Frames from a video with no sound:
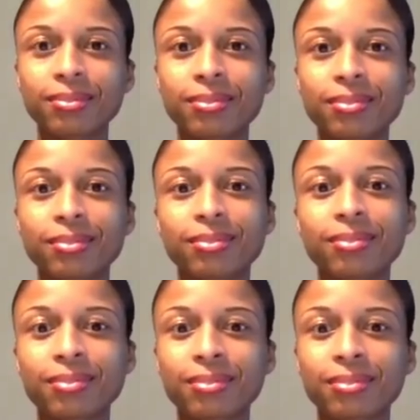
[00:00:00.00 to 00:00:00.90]

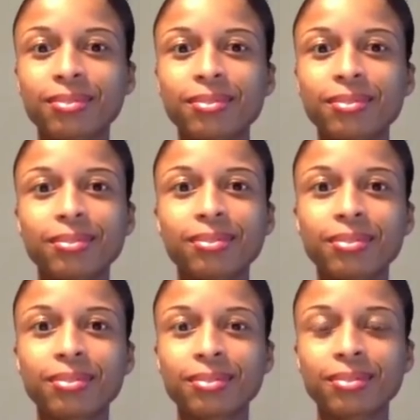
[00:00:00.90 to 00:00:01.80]

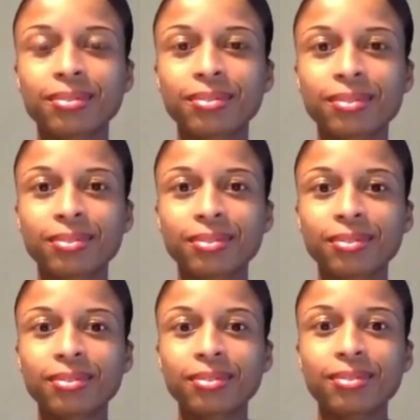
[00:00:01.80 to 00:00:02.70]

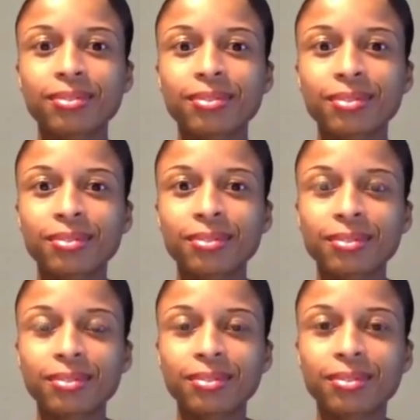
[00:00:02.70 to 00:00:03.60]

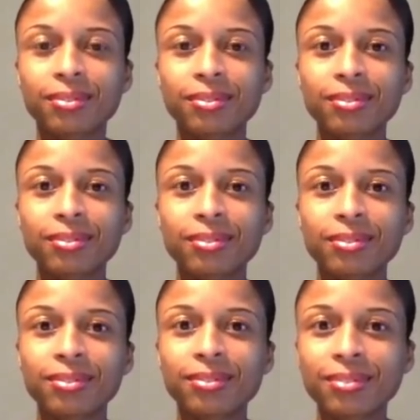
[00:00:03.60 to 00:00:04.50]

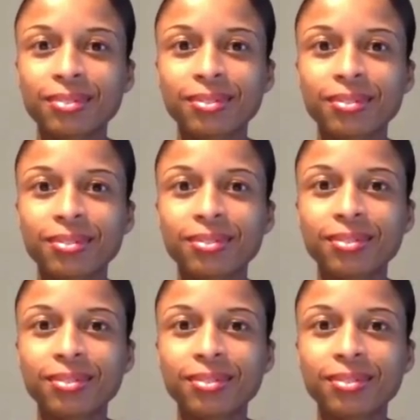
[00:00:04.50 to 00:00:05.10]
(silent)